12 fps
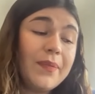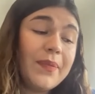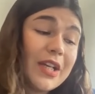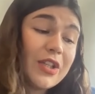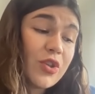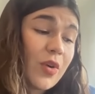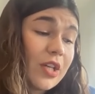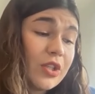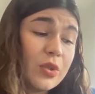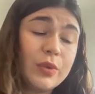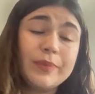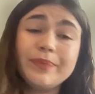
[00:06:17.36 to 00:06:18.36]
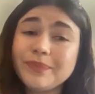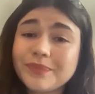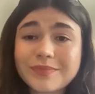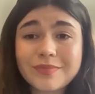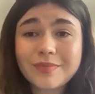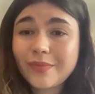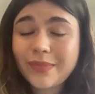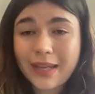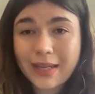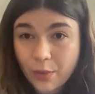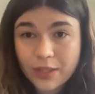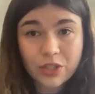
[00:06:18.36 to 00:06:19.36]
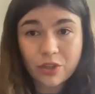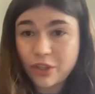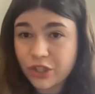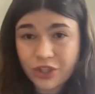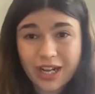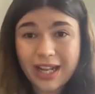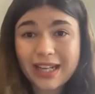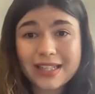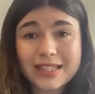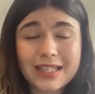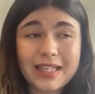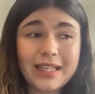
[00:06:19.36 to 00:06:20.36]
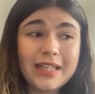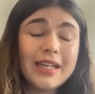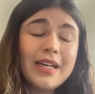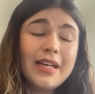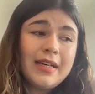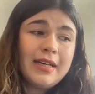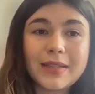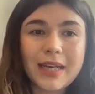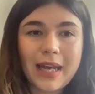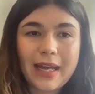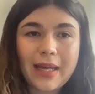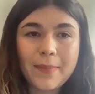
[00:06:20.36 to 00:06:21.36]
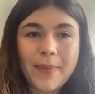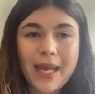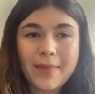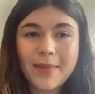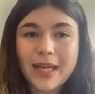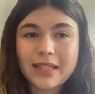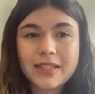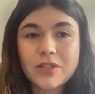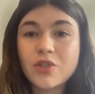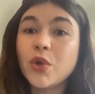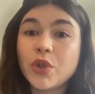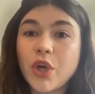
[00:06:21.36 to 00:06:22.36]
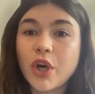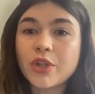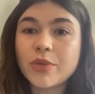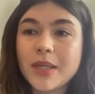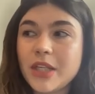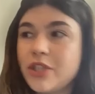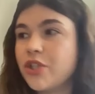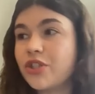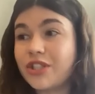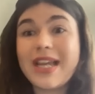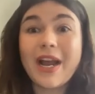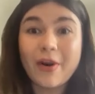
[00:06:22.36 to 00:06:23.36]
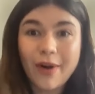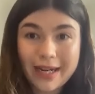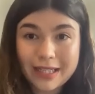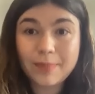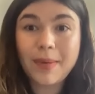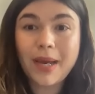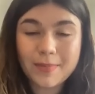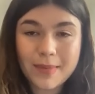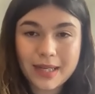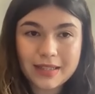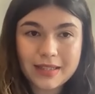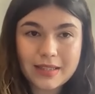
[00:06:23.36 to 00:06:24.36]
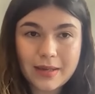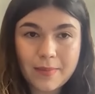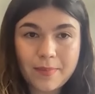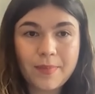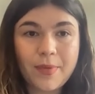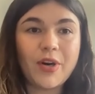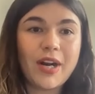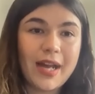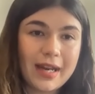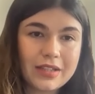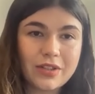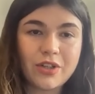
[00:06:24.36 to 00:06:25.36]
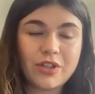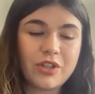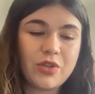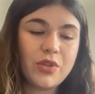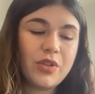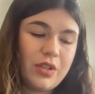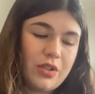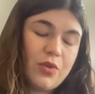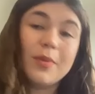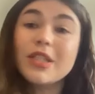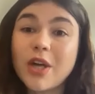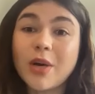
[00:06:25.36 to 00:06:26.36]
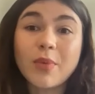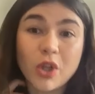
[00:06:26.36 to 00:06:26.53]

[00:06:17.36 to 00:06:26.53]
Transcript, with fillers: They tried to increase conditionality, like payments should not be just direct payments per hectare, they should, there should be some